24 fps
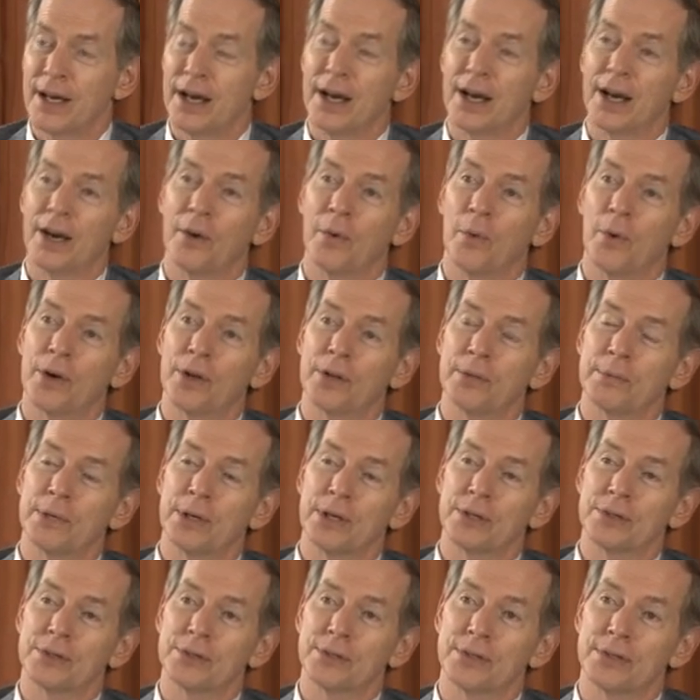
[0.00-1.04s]
One of the
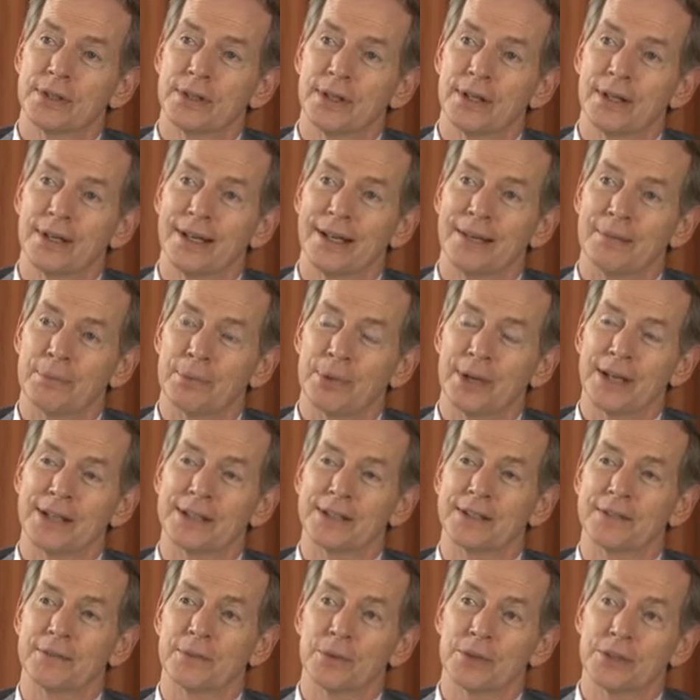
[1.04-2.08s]
most
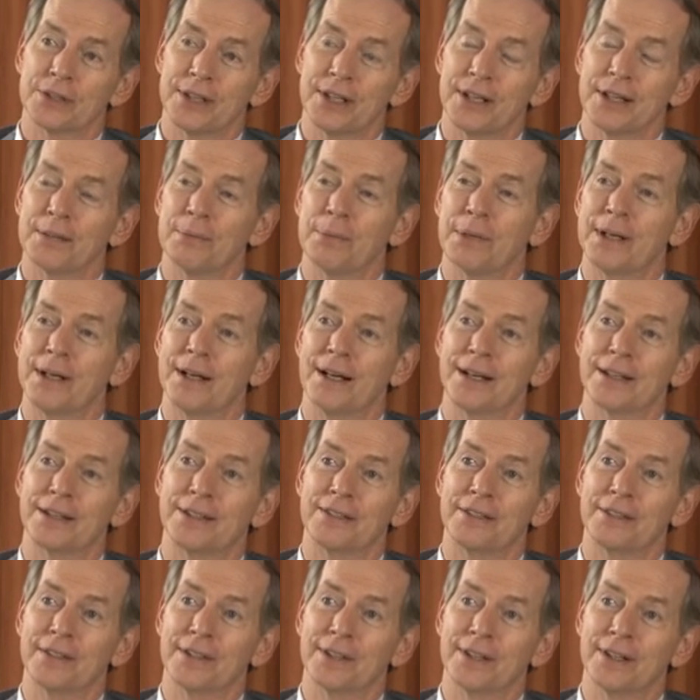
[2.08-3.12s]
impressive was done by
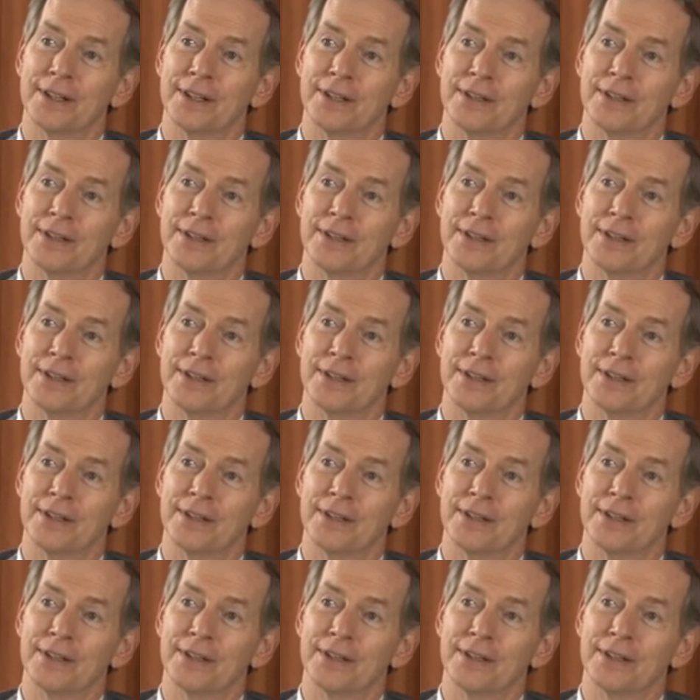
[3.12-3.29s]
Dr.